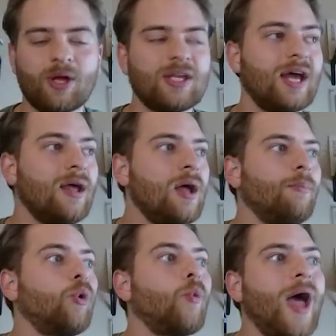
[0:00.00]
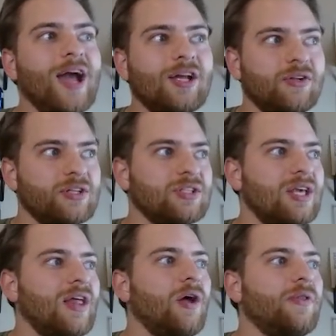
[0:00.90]
and yet
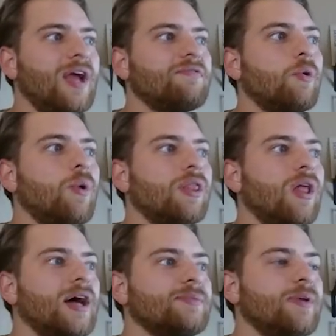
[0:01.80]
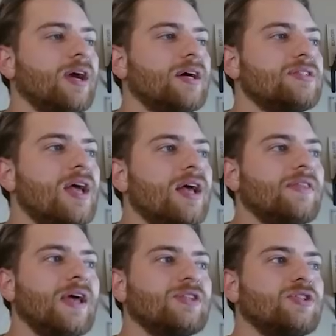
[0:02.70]
miraculously they only have the one loss because
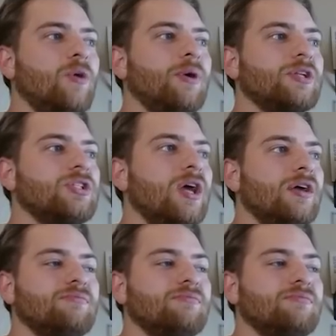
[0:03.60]
they had so much